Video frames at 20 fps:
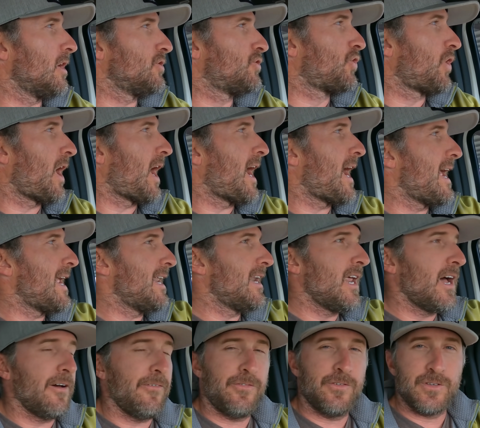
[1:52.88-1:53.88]
dry
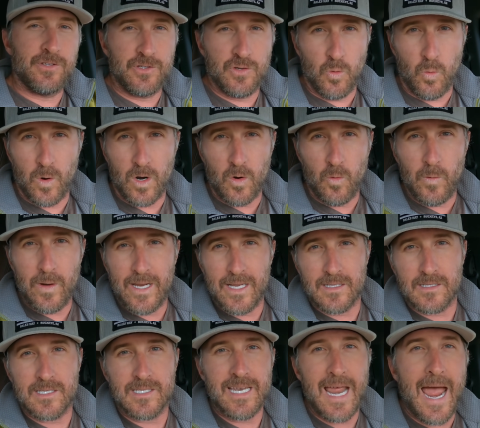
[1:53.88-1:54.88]
enough to where we
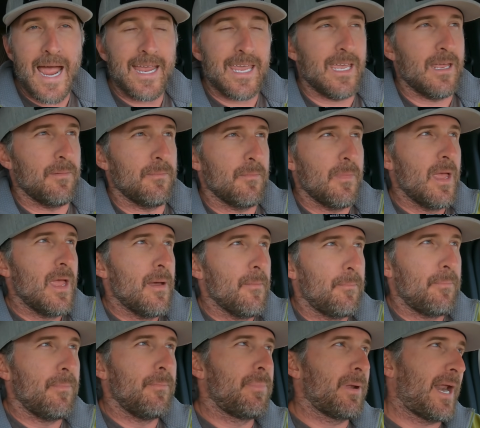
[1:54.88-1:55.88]
can stack it.
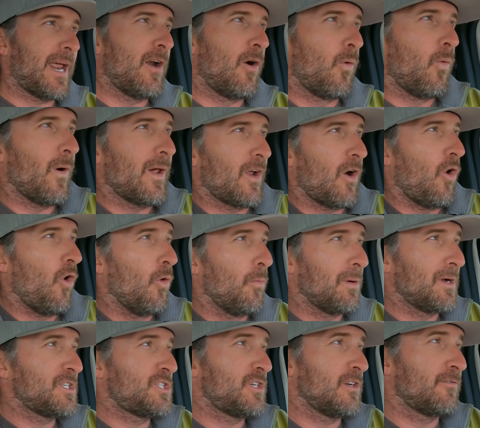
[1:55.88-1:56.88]
But I don't want a whole
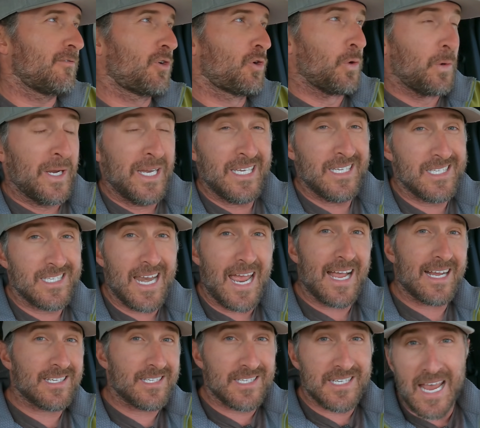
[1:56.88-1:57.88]
bunch of green
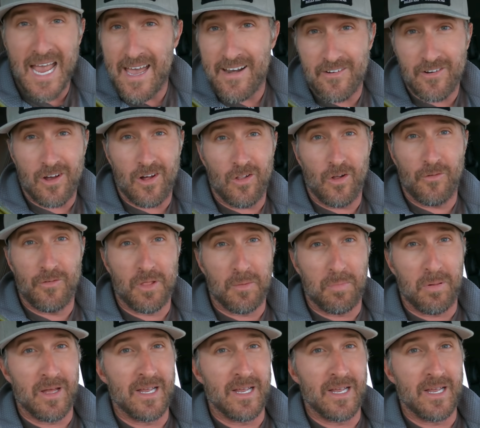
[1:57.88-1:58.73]
stacks scattered all over the